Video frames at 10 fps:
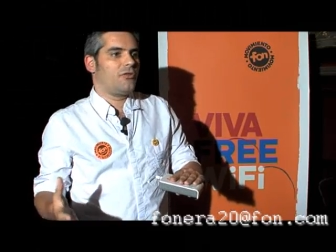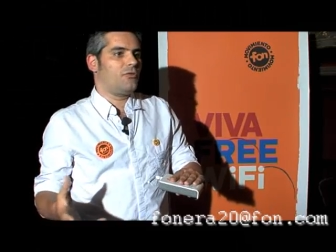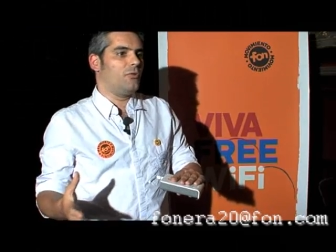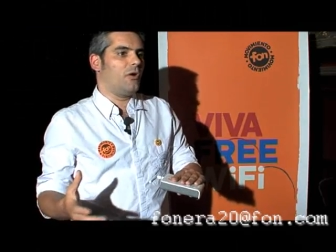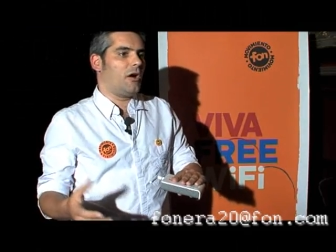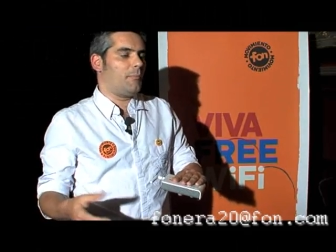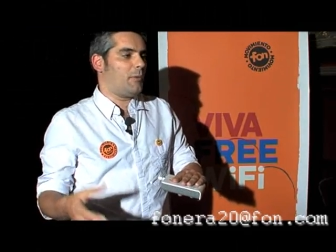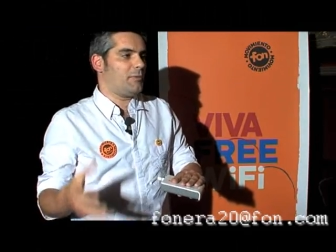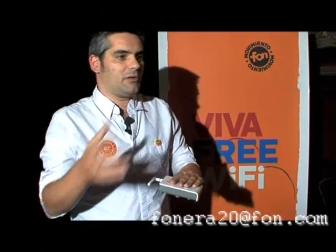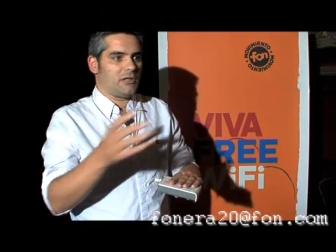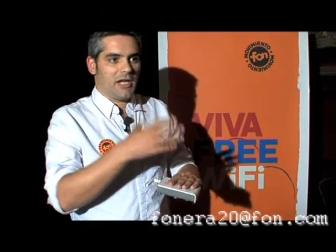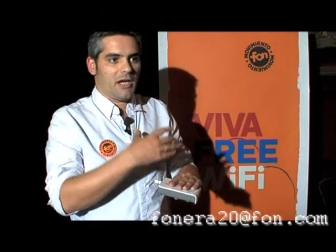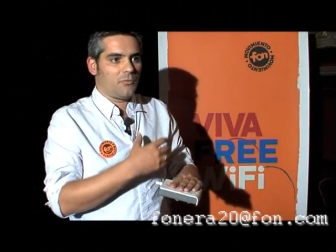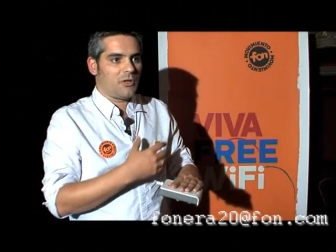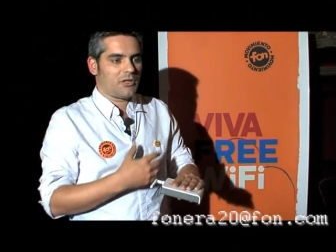through uh, popular
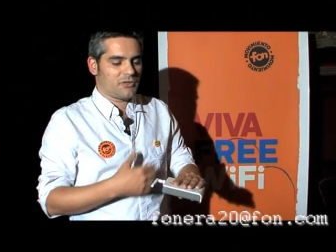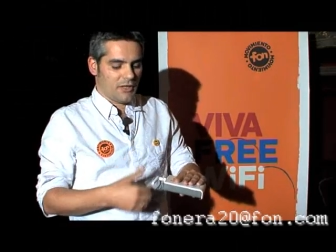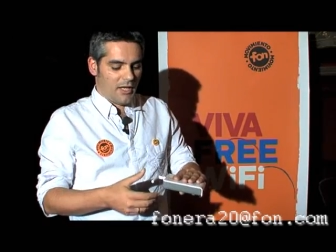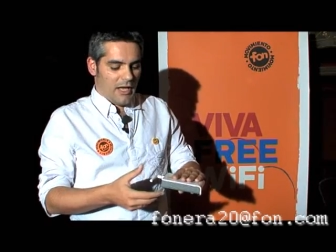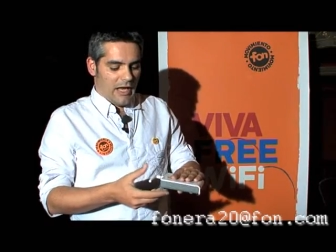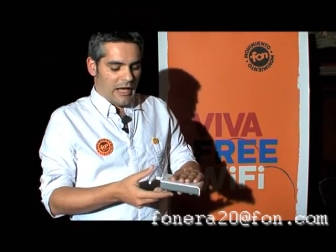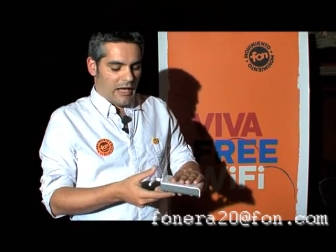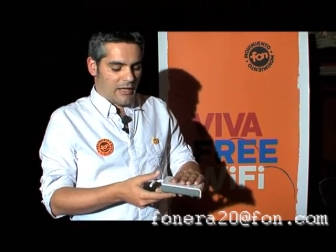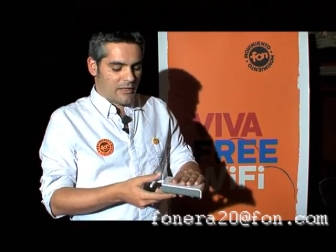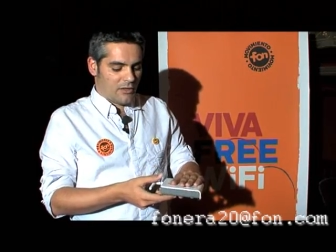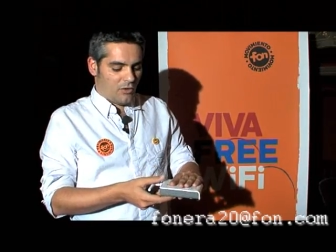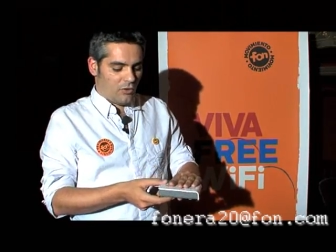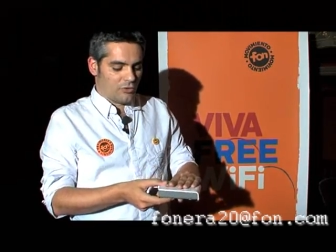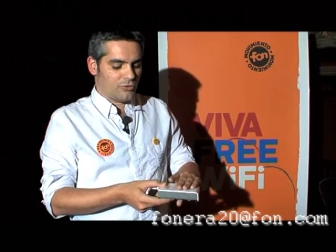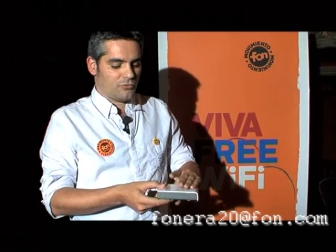networks, and
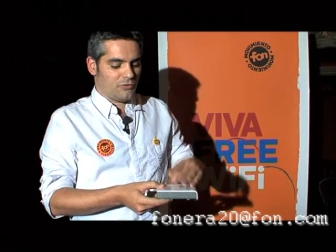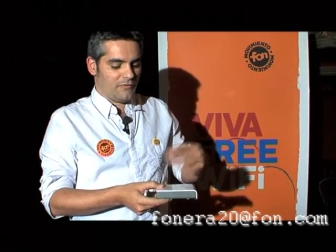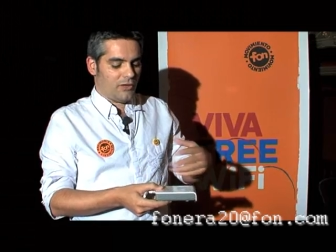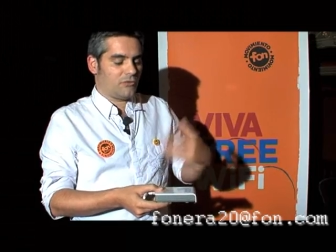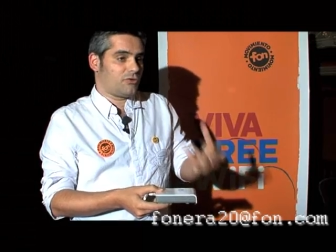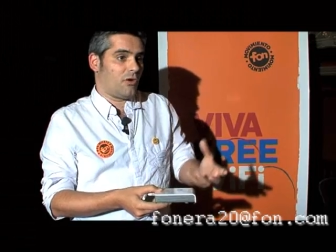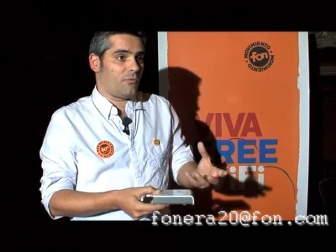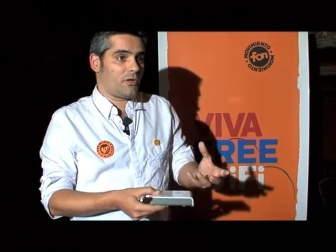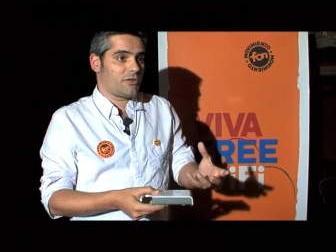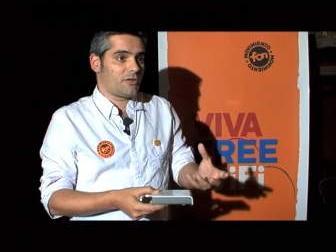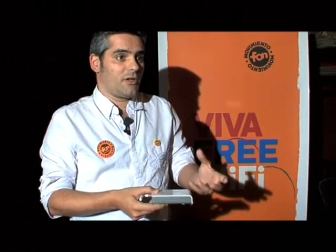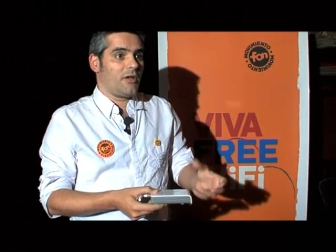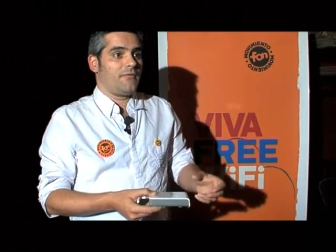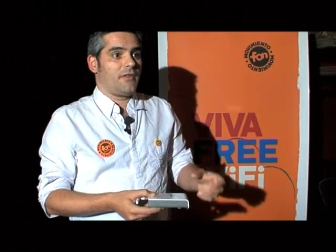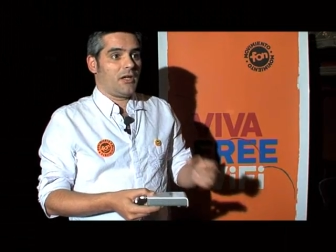also to develop softwares
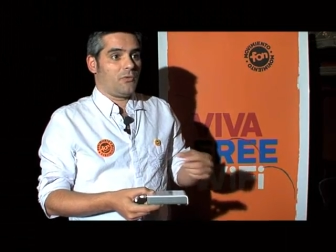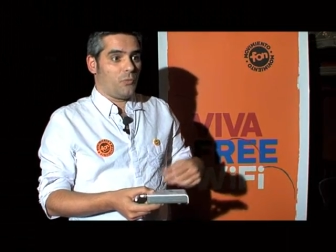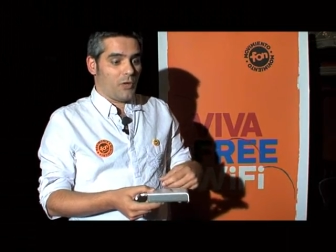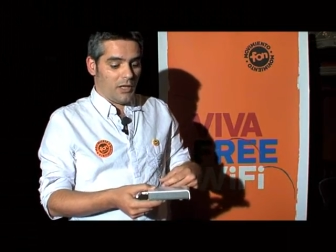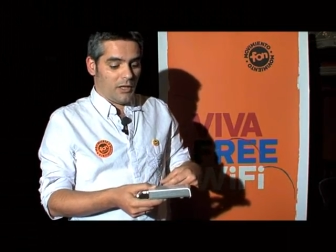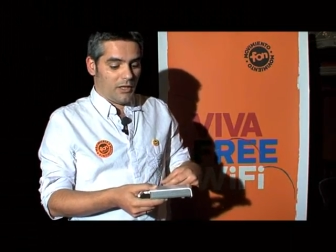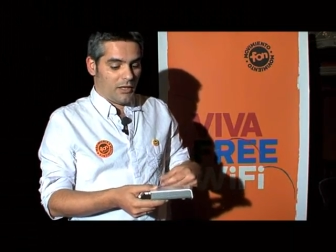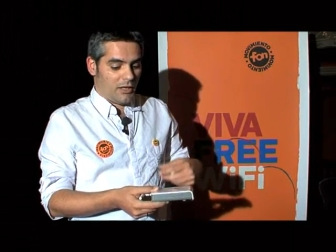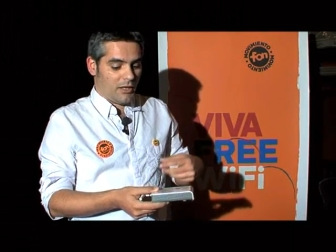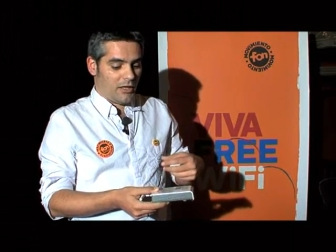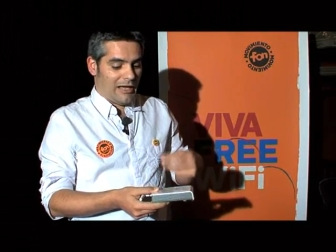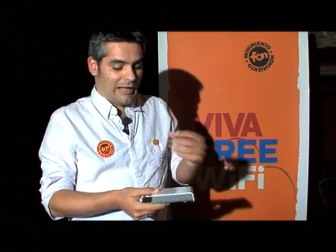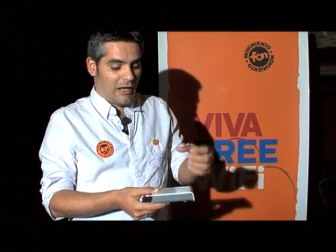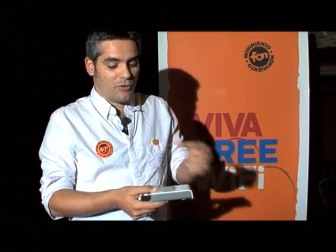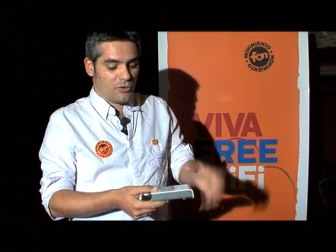that will uh,
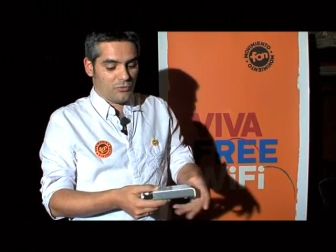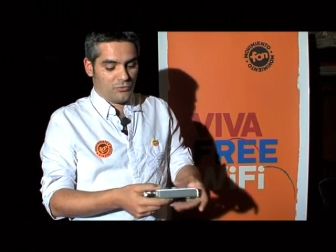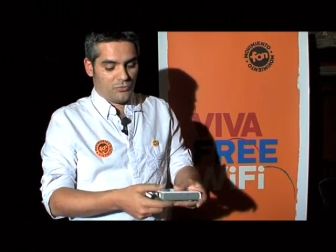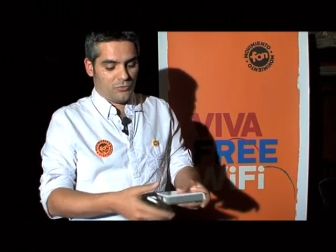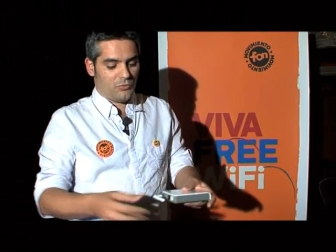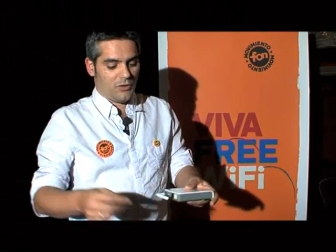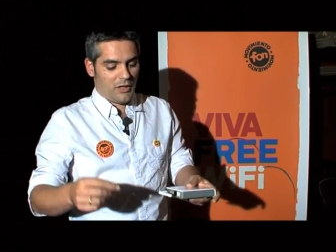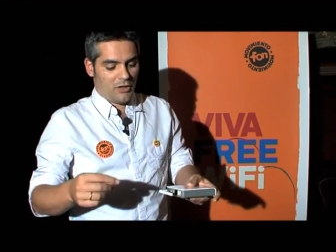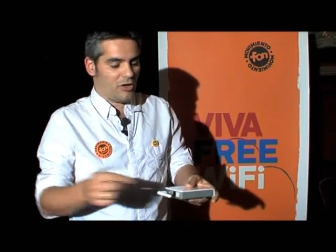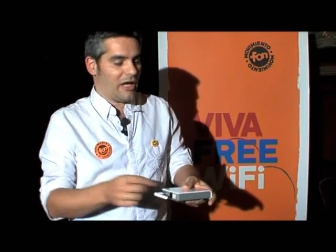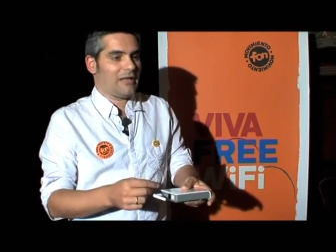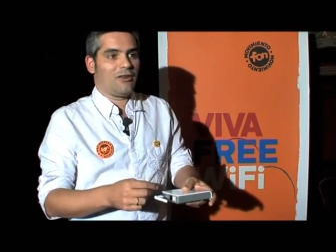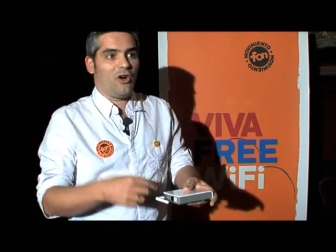allow you to uh, connect